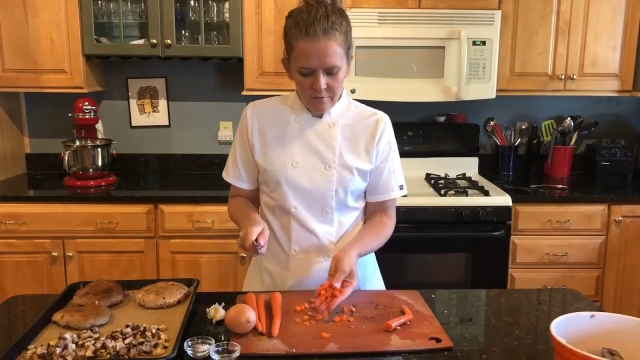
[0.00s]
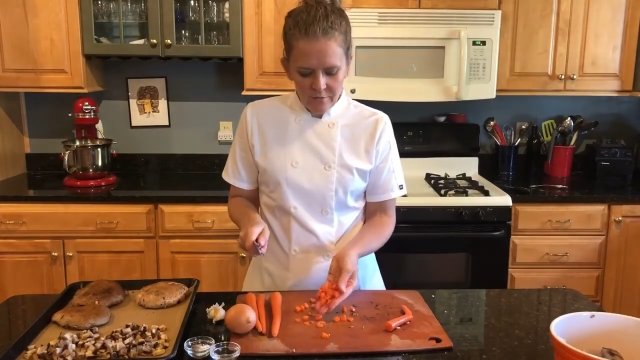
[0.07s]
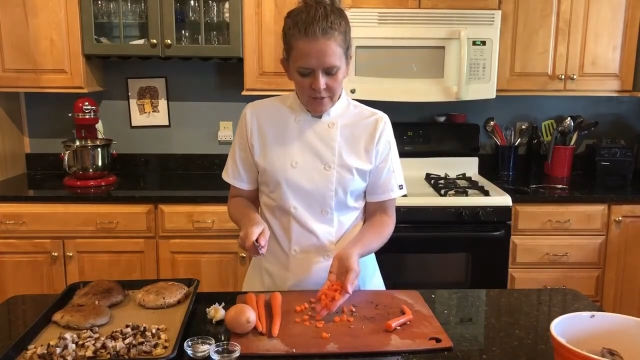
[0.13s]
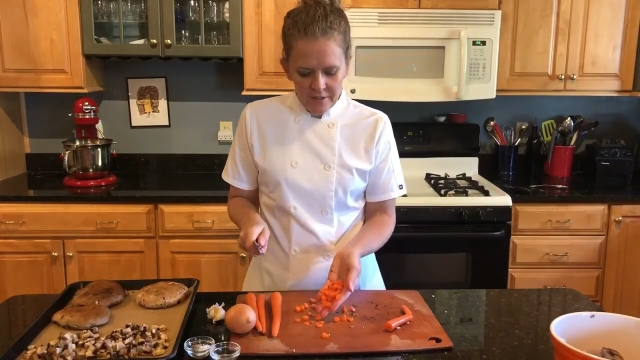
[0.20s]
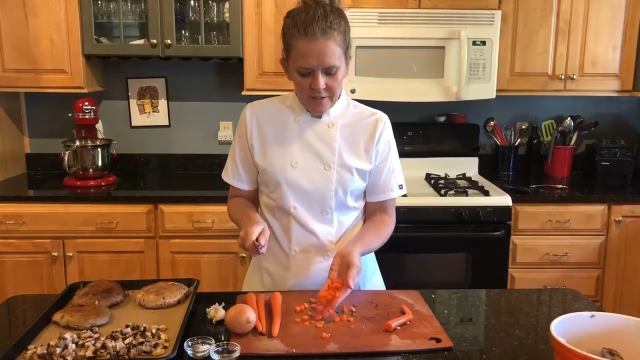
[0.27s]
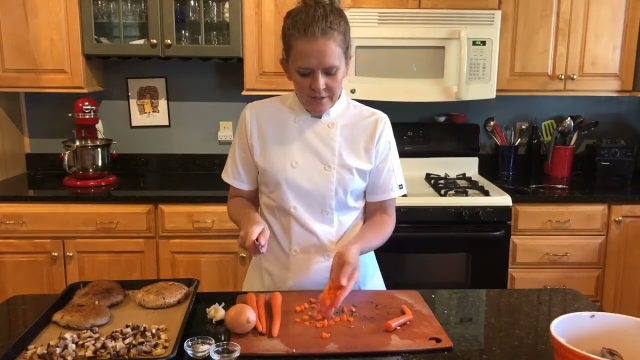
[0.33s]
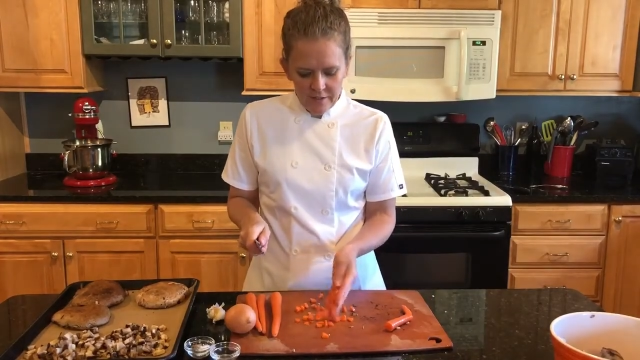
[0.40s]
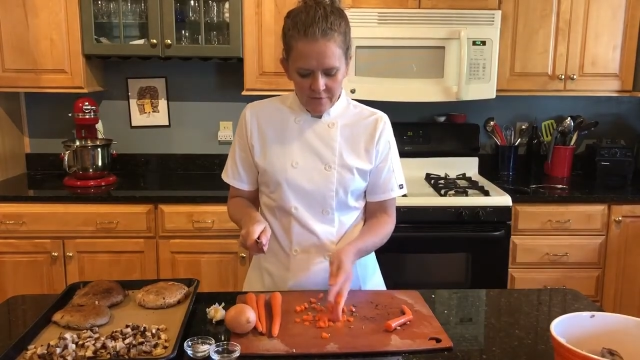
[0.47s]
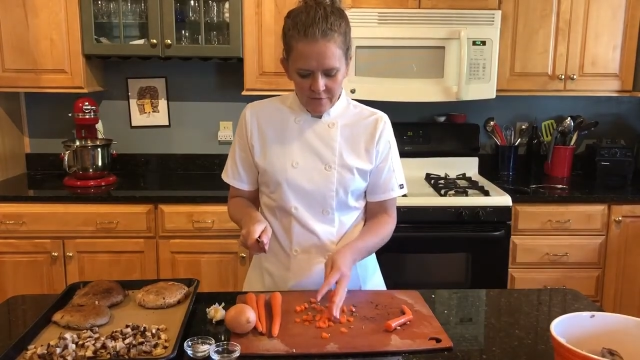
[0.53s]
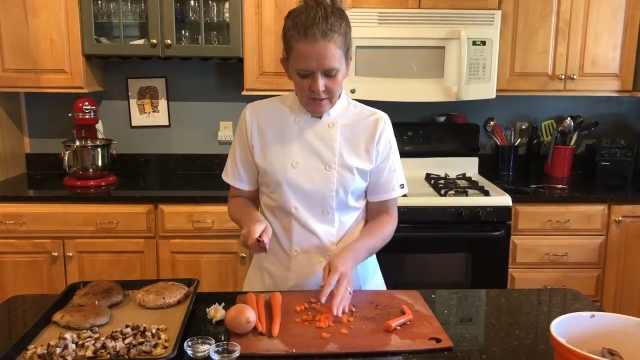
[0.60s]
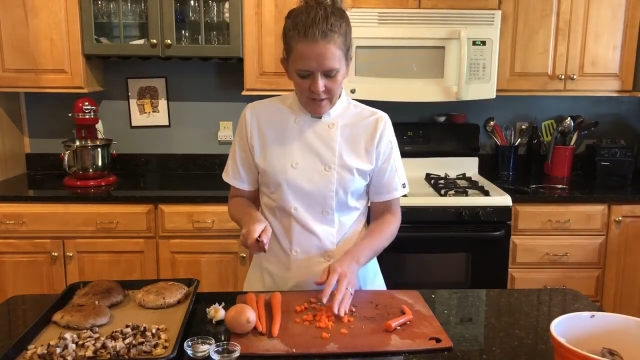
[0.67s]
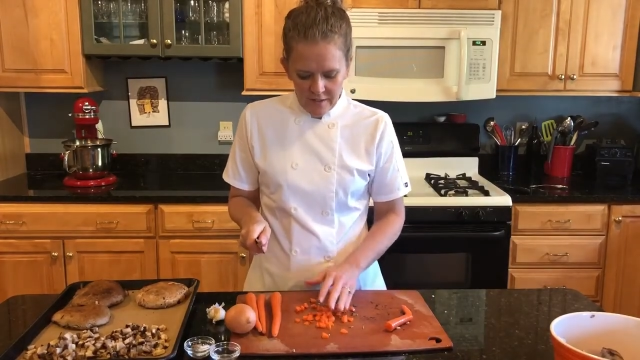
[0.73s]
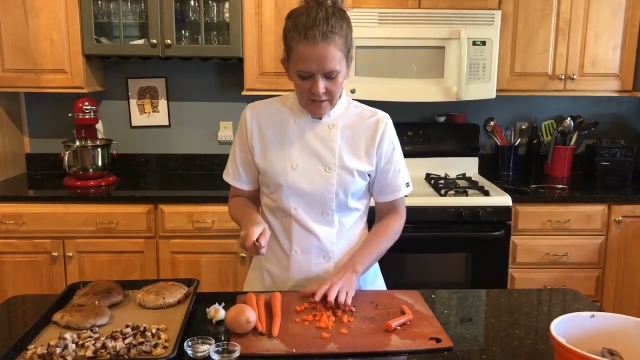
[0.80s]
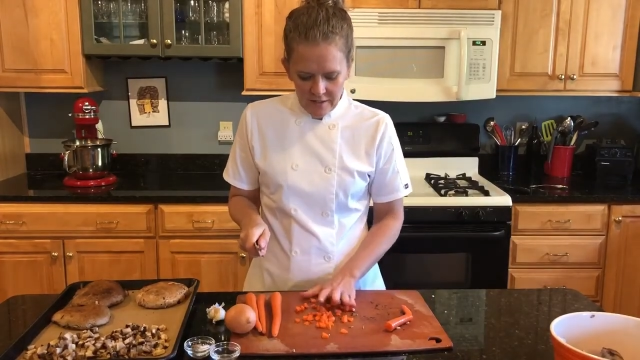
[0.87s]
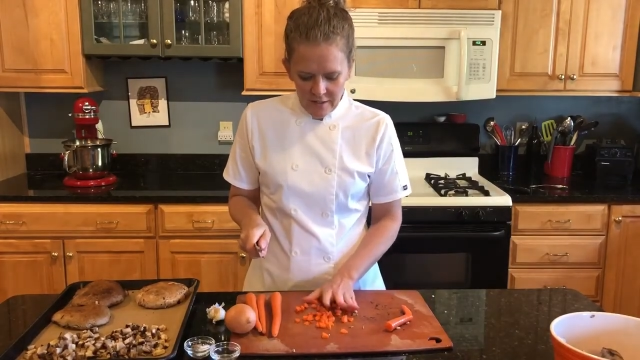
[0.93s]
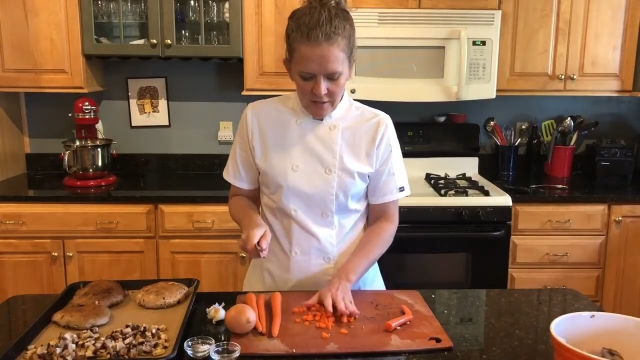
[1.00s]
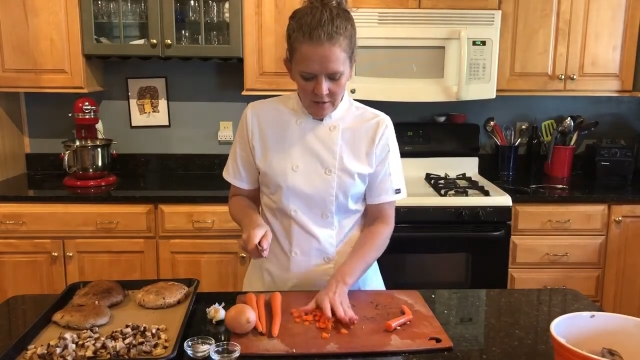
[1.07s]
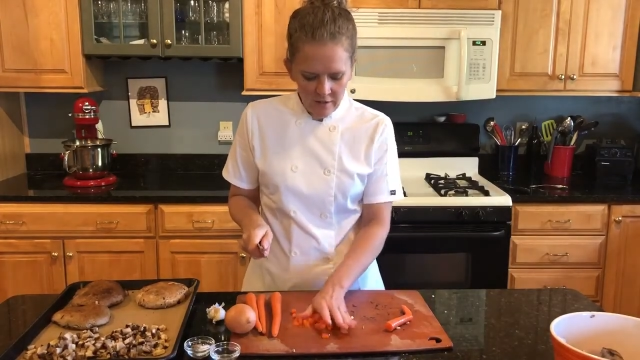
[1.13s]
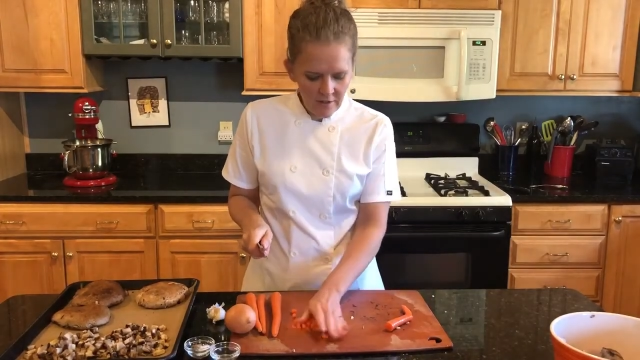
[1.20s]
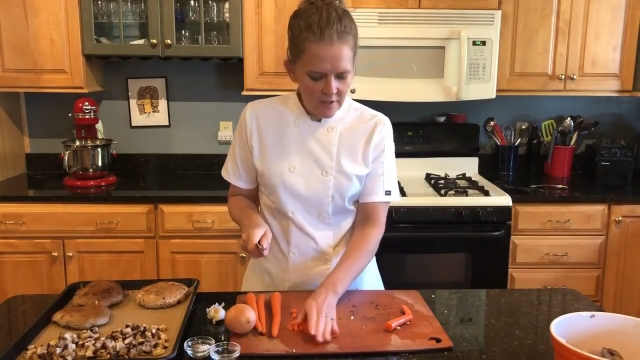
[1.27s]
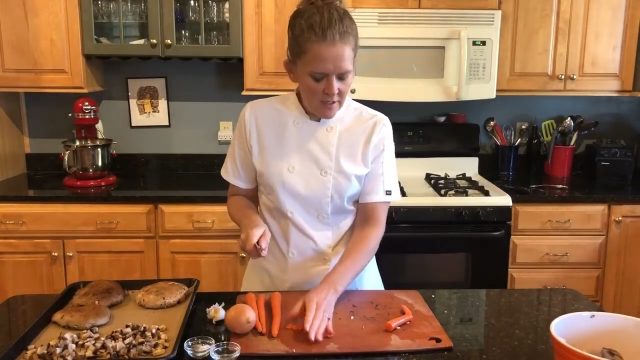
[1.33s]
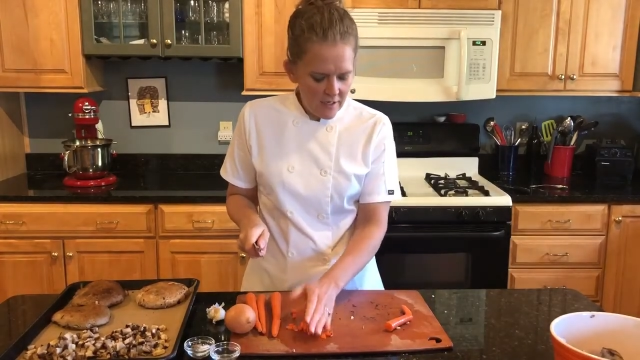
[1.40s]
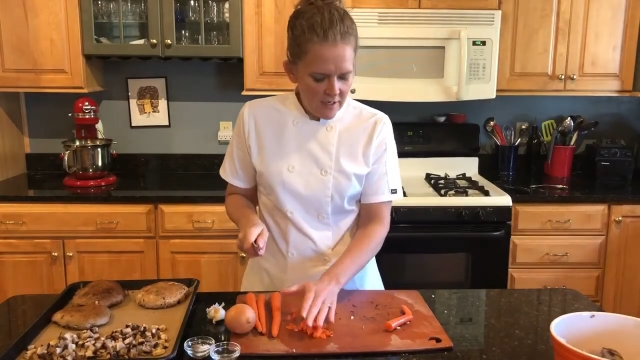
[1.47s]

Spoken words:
pieces of diced carrot.